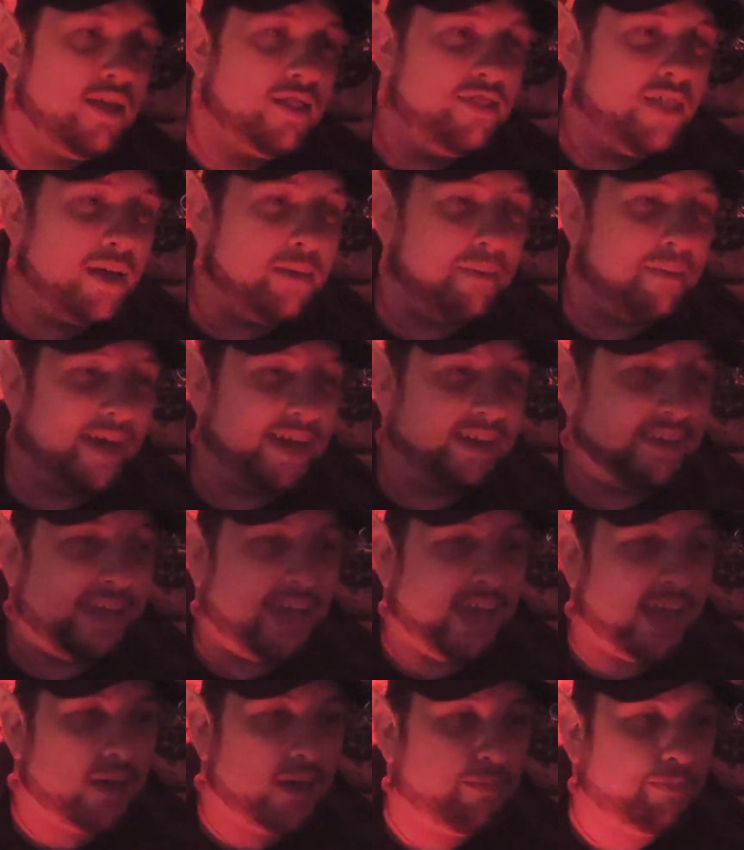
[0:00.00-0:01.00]
They made
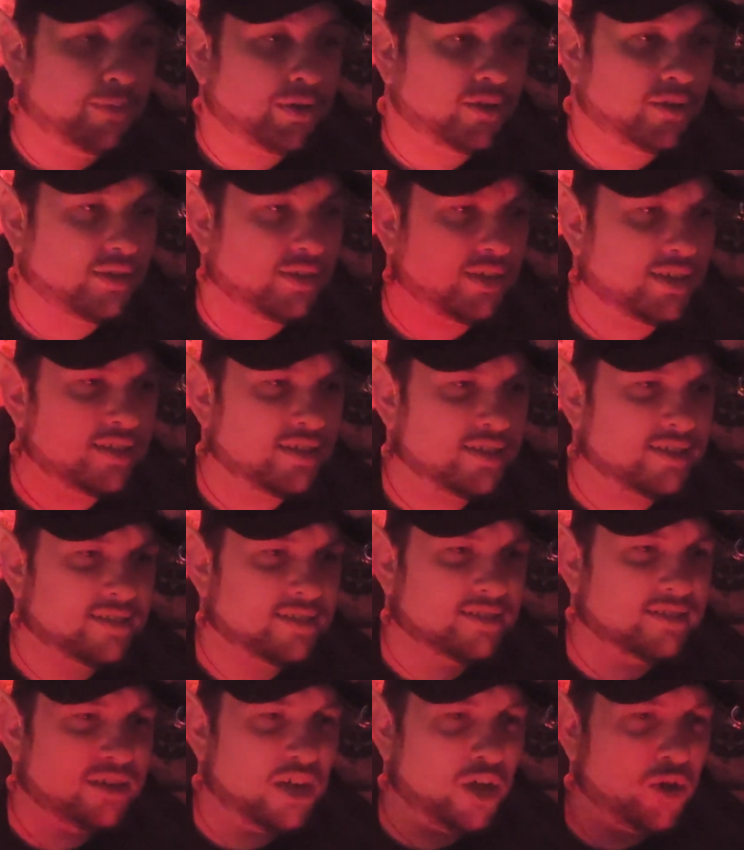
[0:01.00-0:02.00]
camp in the
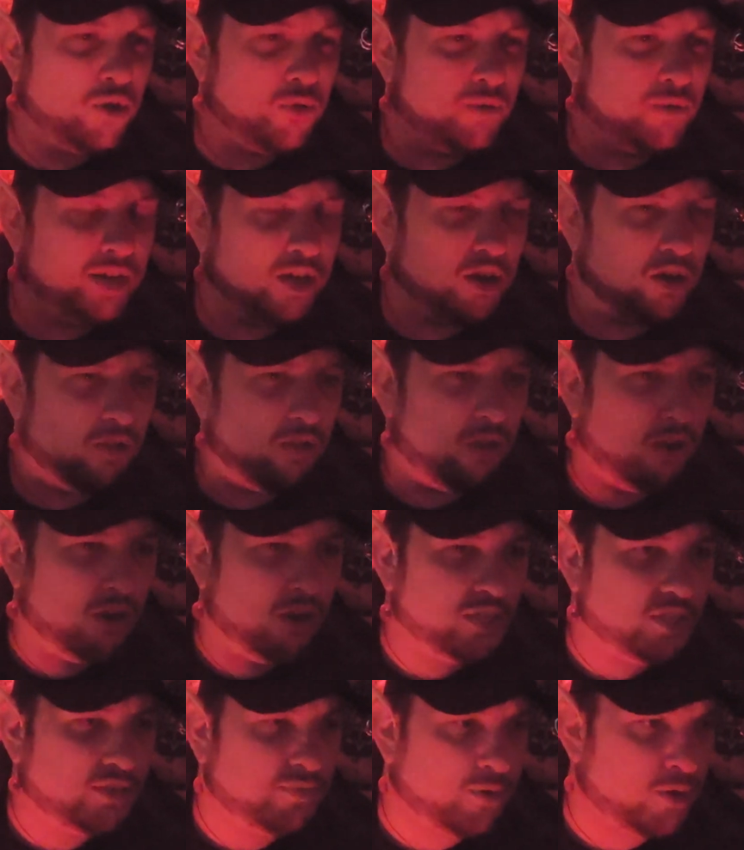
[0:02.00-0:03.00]
snow near a
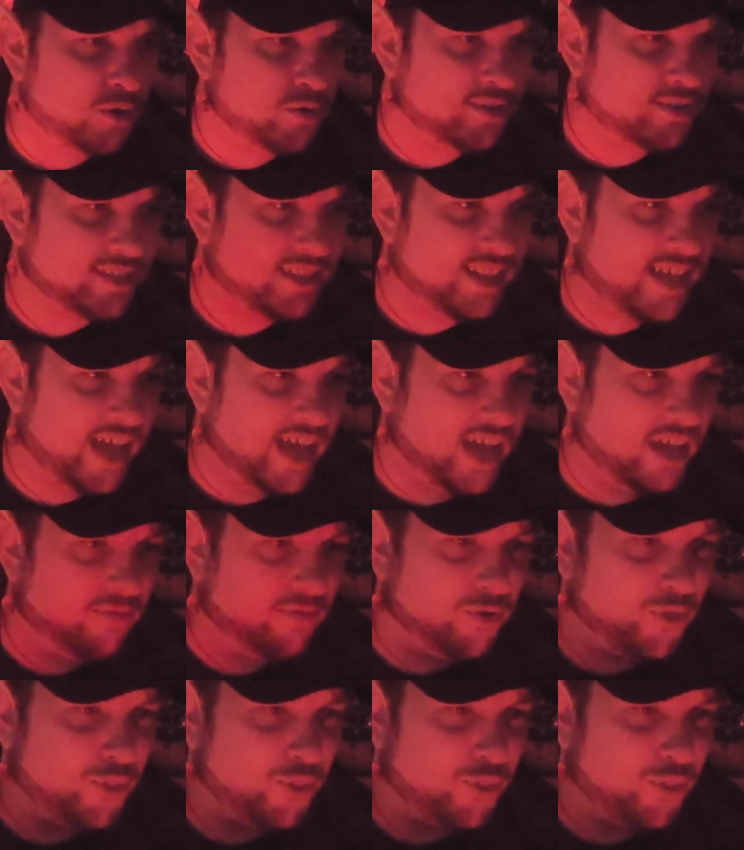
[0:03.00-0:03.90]
large frozen lake. For